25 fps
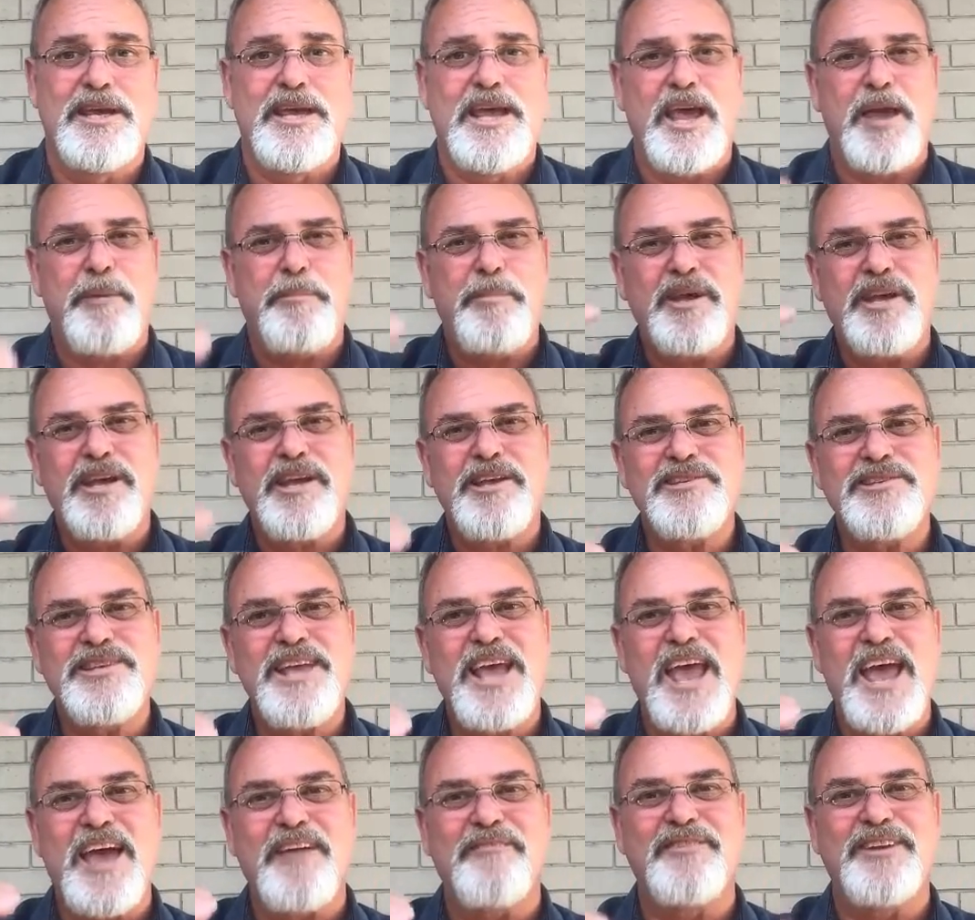And because they
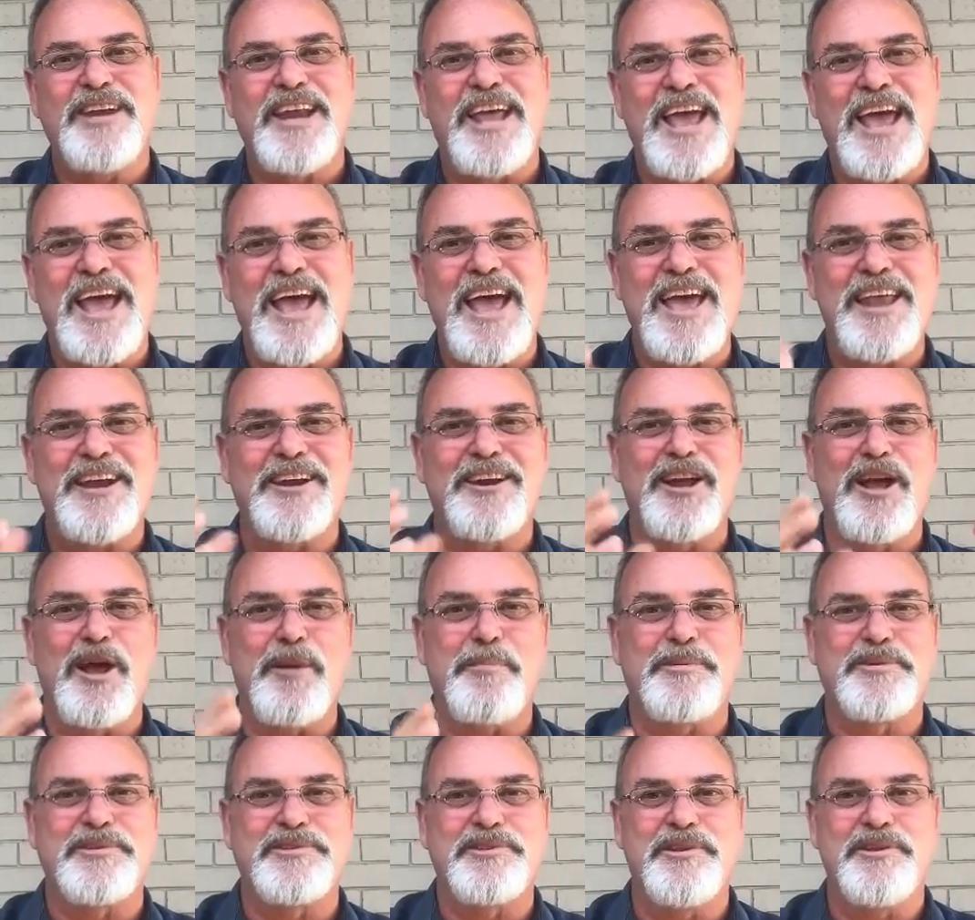haven't had an
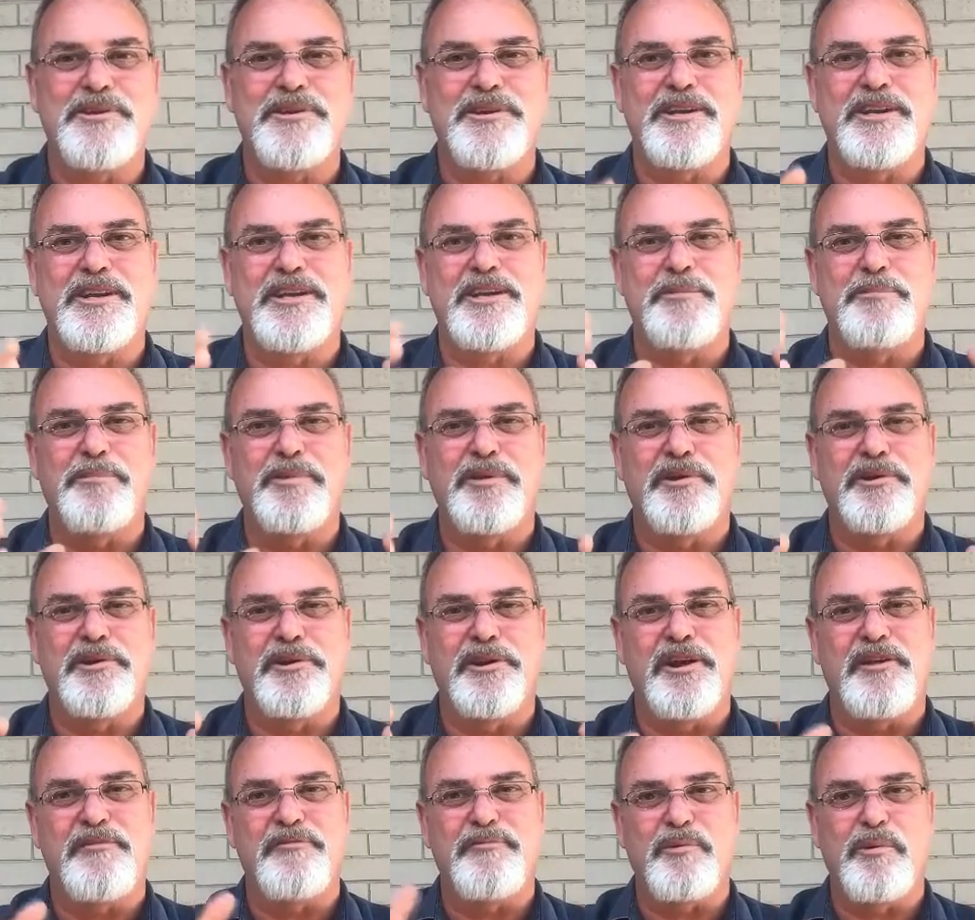opportunity to build
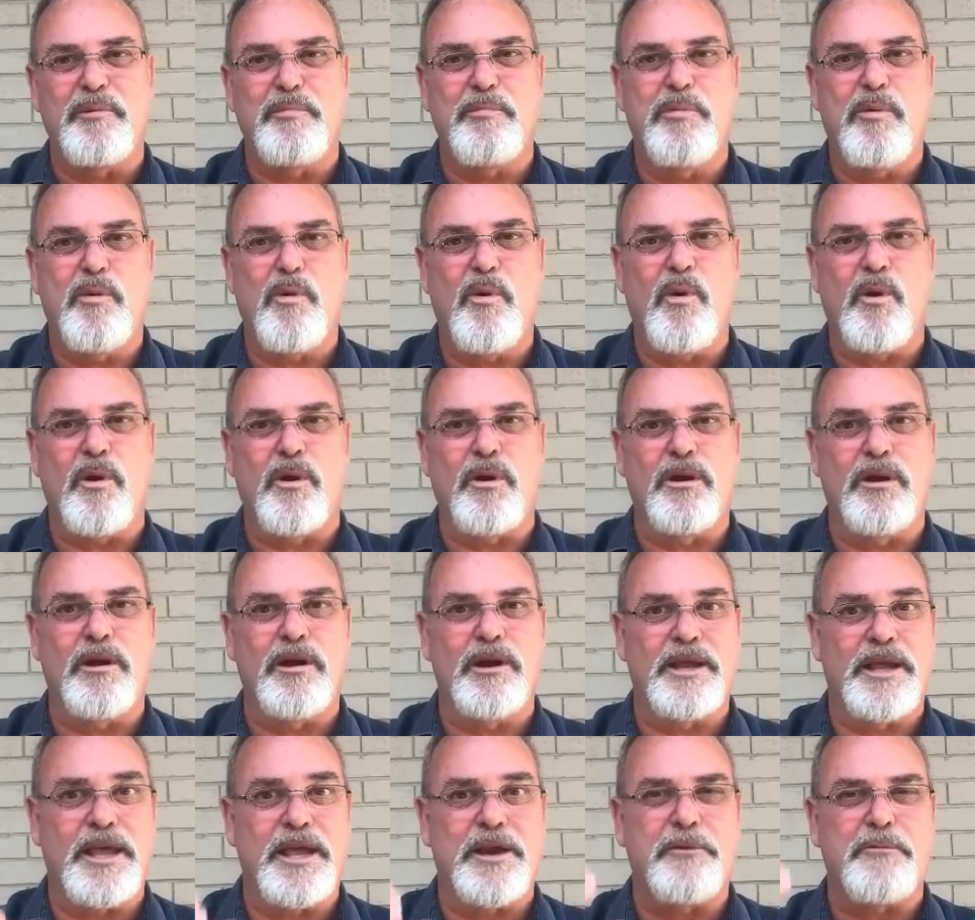enough rapport or
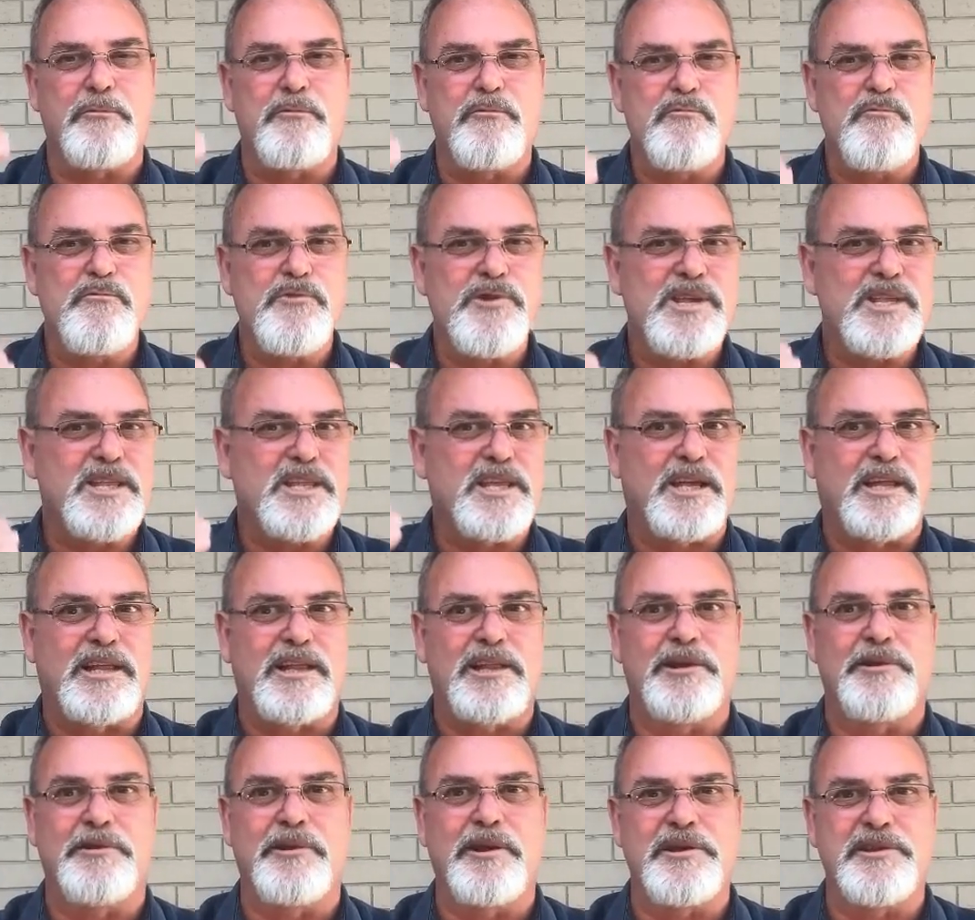get a really
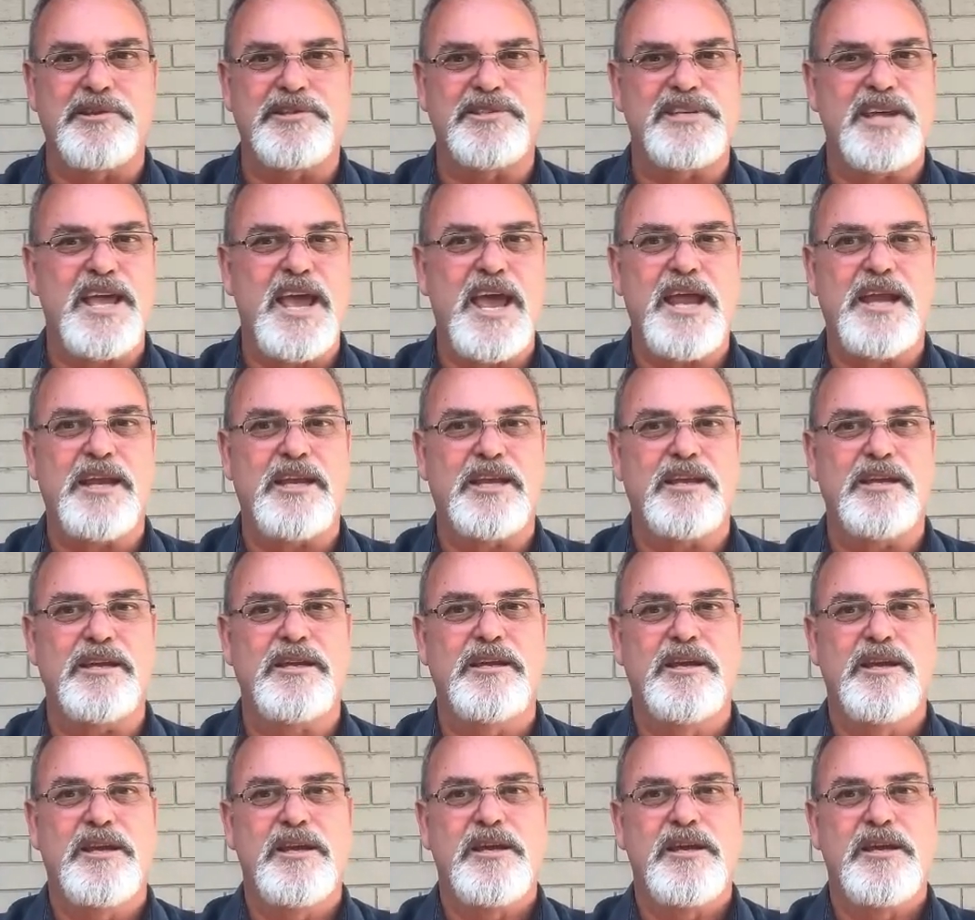clear understanding